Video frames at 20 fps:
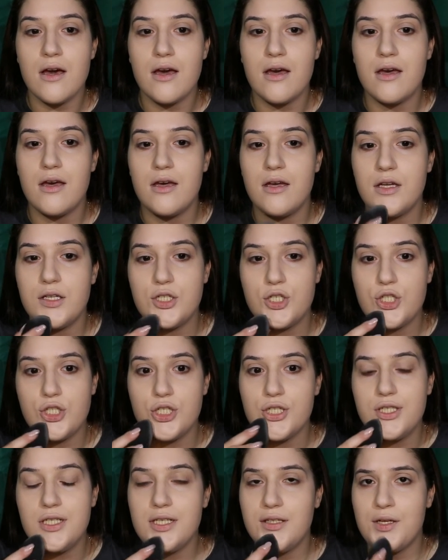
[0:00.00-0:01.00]
and
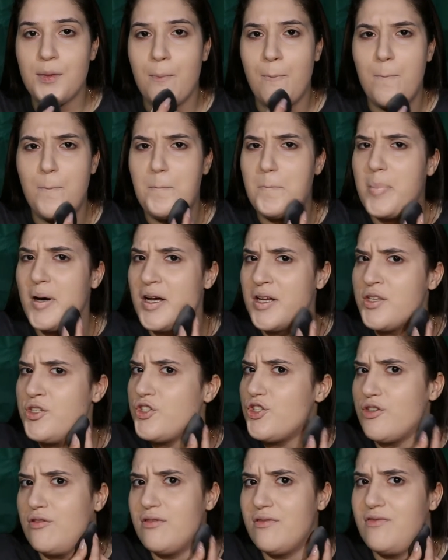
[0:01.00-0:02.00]
she did a
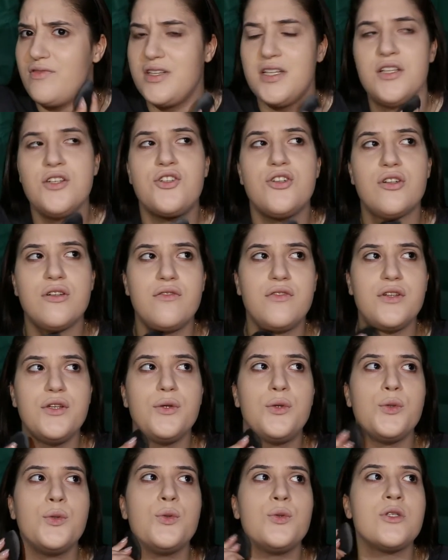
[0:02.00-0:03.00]
bunch of
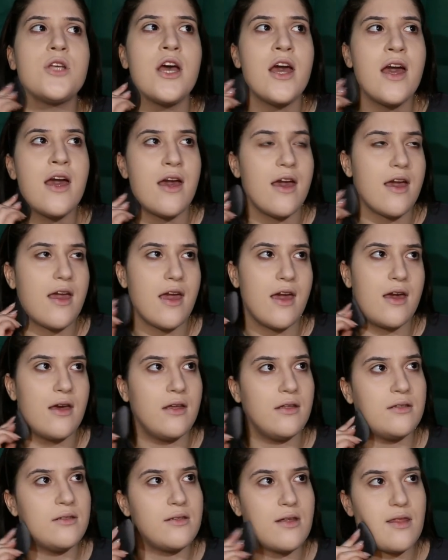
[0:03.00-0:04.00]
interviews,
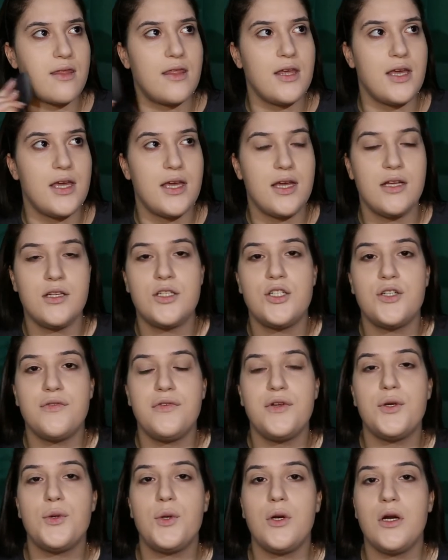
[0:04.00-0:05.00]
and the
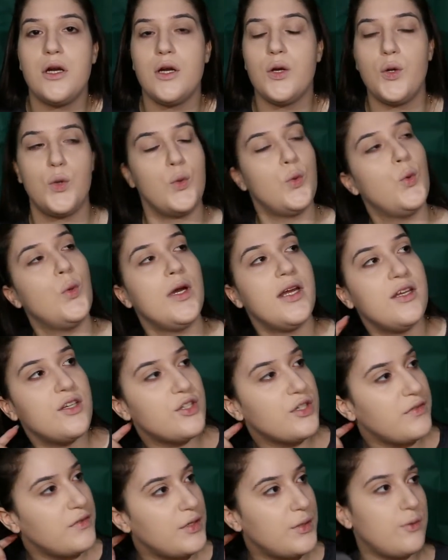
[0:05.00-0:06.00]
interviewer who
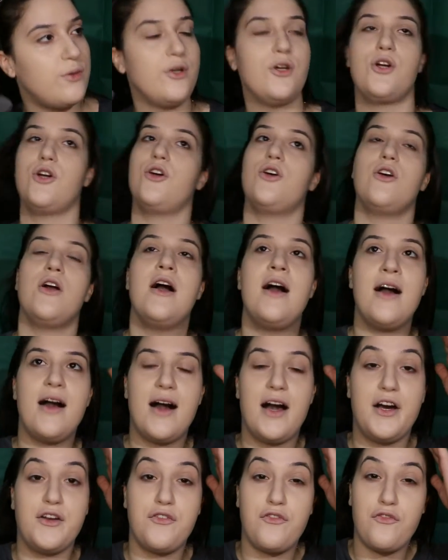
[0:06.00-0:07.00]
interviewed her
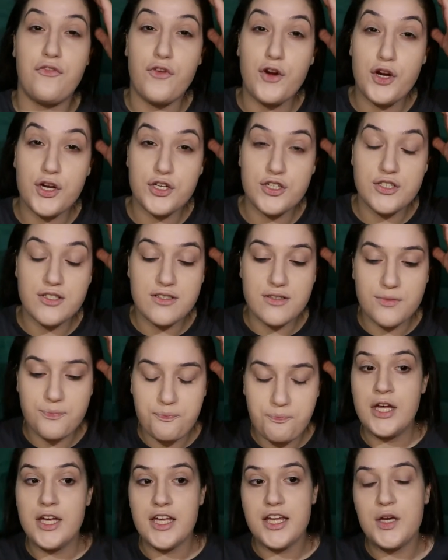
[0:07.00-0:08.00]
at first,
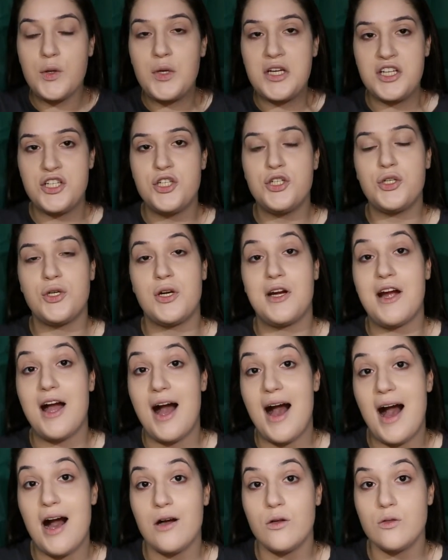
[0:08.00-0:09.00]
he went to her
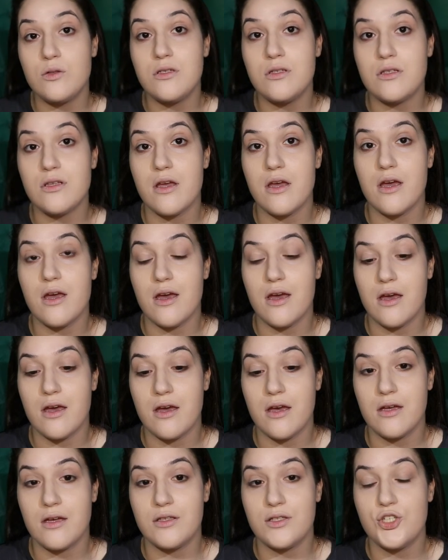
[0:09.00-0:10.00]
house
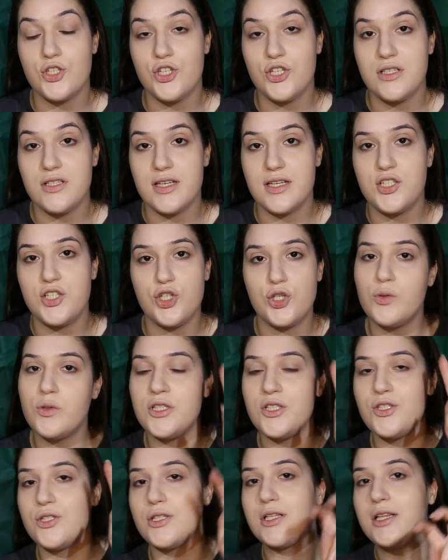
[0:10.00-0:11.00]
and she said she
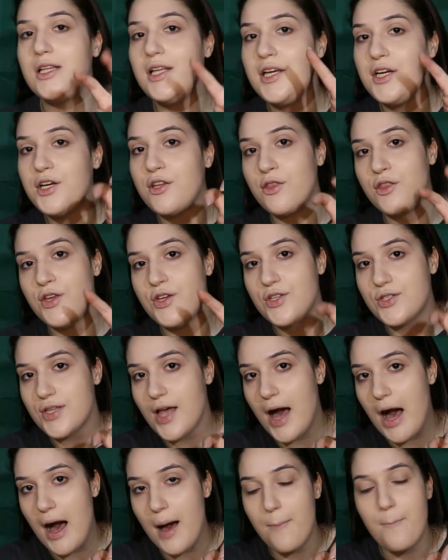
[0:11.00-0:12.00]
wanted to clear things
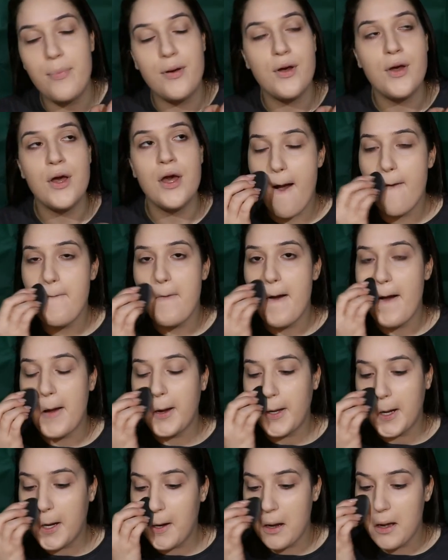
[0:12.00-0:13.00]
up
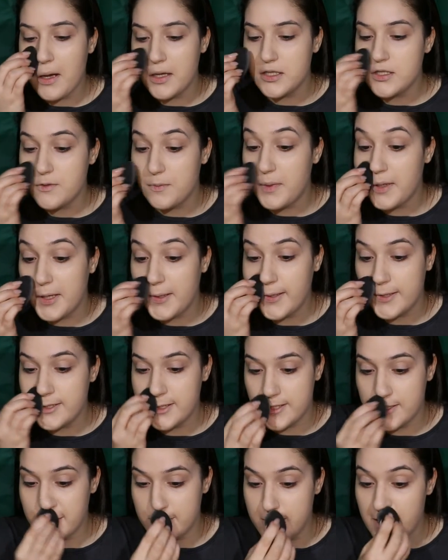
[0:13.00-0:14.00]
about her
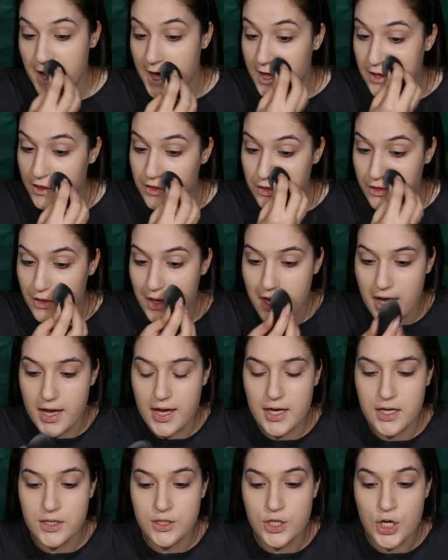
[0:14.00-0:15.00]
husband's death,
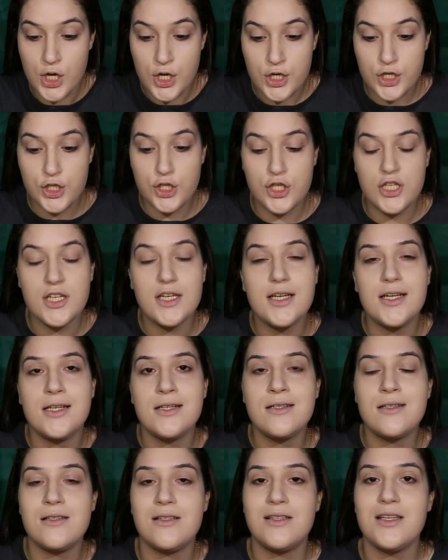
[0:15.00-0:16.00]
and she
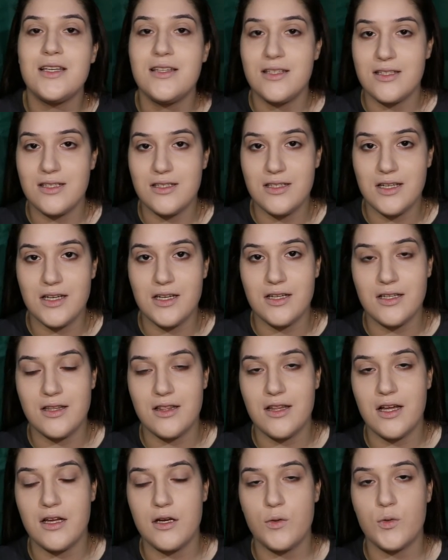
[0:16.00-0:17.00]
insisted
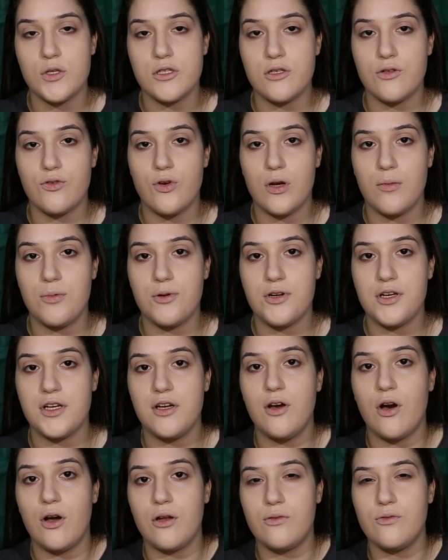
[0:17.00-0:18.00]
that it was a robbery
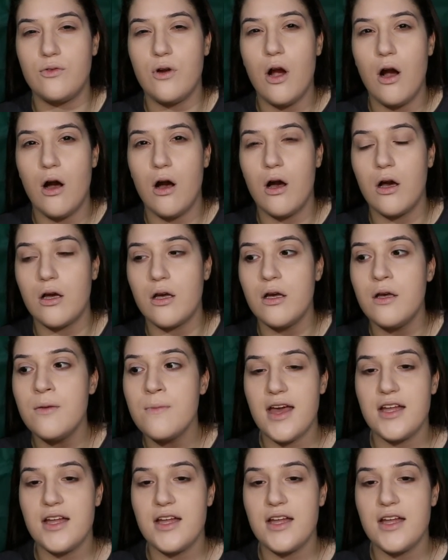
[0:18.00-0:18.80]
gone wrong.